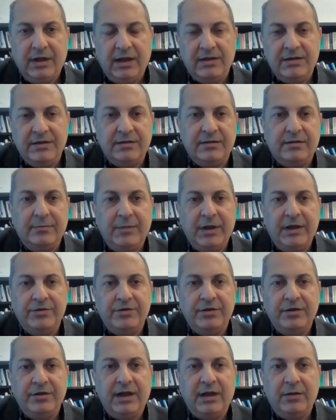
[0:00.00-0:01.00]
as
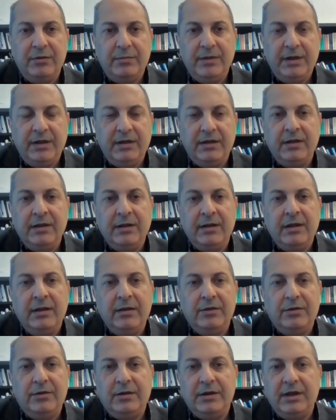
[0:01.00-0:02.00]
mentioned, I will be
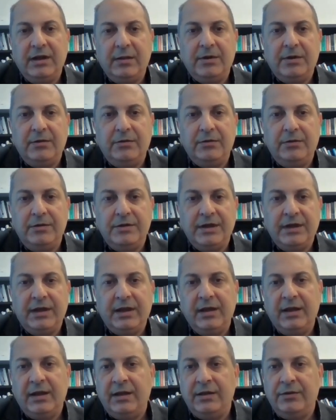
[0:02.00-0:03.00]
talking about using
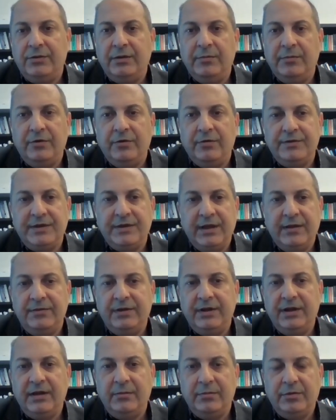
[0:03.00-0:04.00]
AI to improve
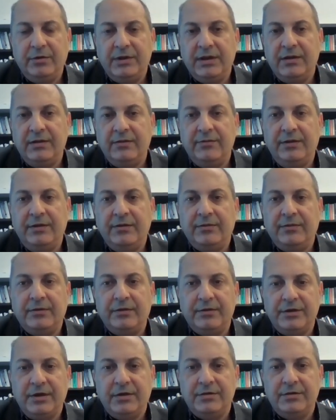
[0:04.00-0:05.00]
safety and productivity of
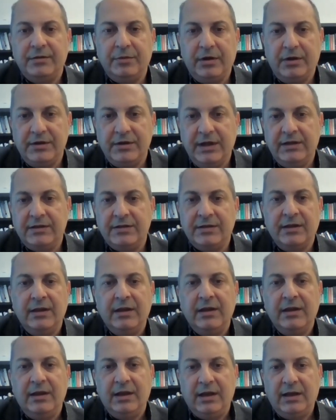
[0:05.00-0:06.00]
construction projects.
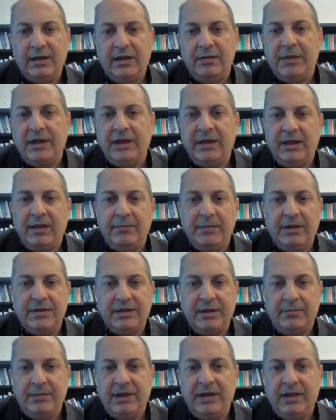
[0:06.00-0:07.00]
Again, my name is
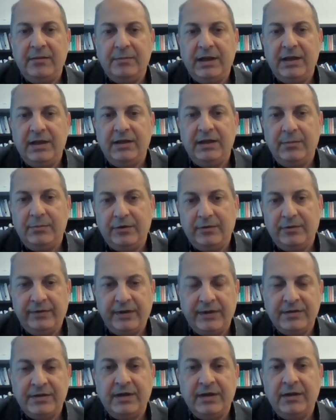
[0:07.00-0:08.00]
Amin Hammad. I'm
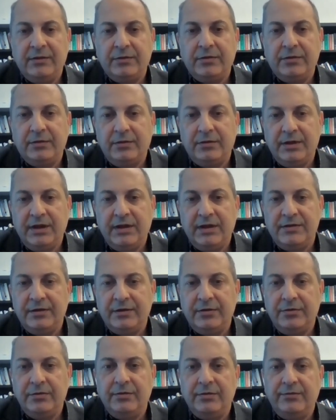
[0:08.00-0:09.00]
professor at Concordia
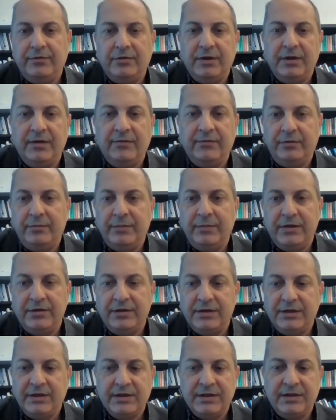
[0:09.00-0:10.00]
Institute for
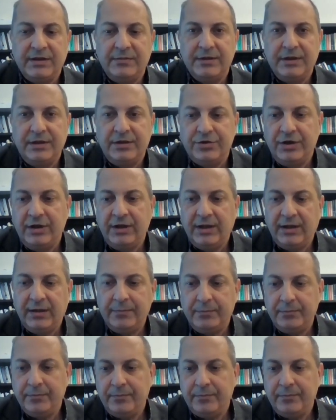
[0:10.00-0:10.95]
Information Systems Engineering.